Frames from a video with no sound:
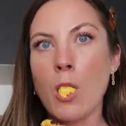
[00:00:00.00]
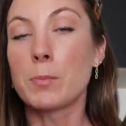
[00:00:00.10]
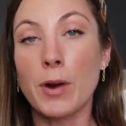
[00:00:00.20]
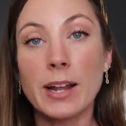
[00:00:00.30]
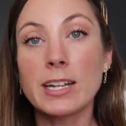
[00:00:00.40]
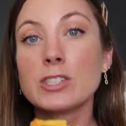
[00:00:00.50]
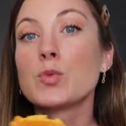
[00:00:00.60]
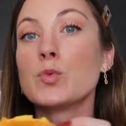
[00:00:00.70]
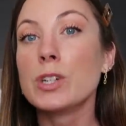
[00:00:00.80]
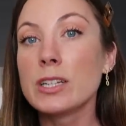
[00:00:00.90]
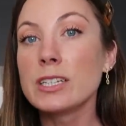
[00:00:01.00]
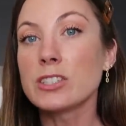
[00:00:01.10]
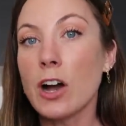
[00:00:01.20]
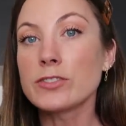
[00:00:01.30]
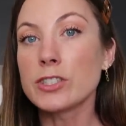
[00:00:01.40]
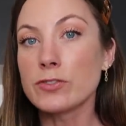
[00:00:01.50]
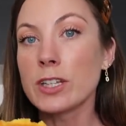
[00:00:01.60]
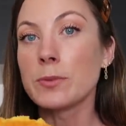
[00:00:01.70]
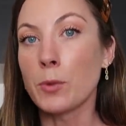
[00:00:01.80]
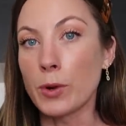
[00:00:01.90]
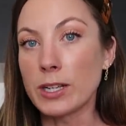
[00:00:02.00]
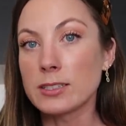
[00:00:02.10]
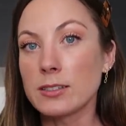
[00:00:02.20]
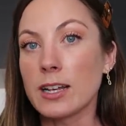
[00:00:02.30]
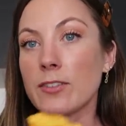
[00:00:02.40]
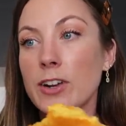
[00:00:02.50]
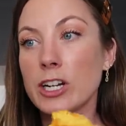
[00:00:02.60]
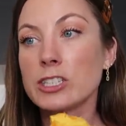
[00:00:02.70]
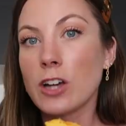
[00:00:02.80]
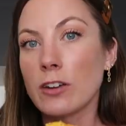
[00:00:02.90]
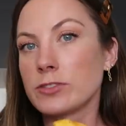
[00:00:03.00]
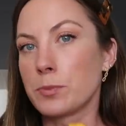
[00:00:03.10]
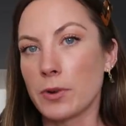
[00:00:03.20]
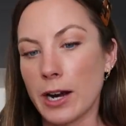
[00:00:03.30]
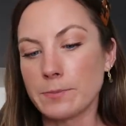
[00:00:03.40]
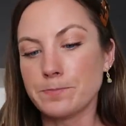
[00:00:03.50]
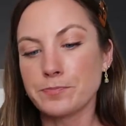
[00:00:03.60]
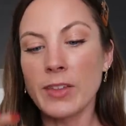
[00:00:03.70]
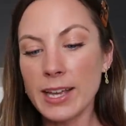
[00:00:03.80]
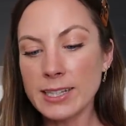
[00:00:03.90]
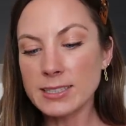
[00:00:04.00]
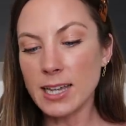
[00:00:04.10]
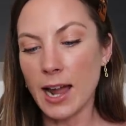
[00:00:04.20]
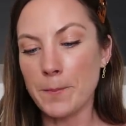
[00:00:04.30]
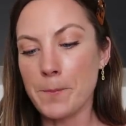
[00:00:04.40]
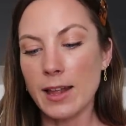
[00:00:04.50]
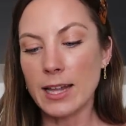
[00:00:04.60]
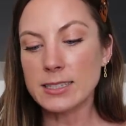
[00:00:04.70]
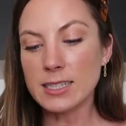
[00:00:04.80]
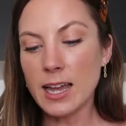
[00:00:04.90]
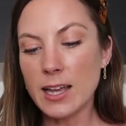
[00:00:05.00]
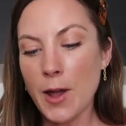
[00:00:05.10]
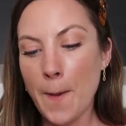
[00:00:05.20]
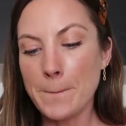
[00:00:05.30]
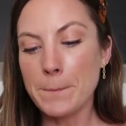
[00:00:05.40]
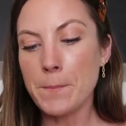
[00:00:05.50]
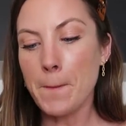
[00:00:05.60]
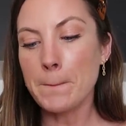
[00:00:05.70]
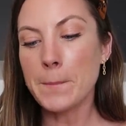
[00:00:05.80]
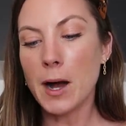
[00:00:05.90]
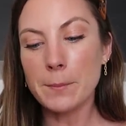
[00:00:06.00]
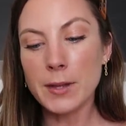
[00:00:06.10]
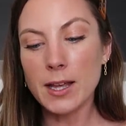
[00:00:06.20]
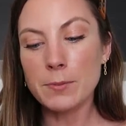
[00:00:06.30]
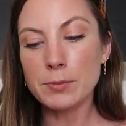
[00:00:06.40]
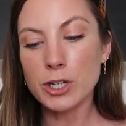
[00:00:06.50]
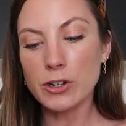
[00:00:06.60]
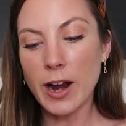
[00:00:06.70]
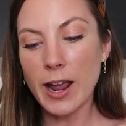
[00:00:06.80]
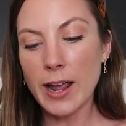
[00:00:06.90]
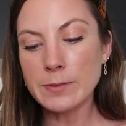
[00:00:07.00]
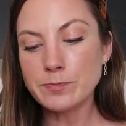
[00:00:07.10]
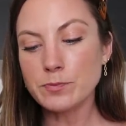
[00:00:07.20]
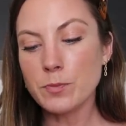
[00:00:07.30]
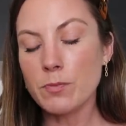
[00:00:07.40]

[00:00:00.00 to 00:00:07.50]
The bread is really soft and really moist, like a very soft bread. The inside, it's like pumpkin puree,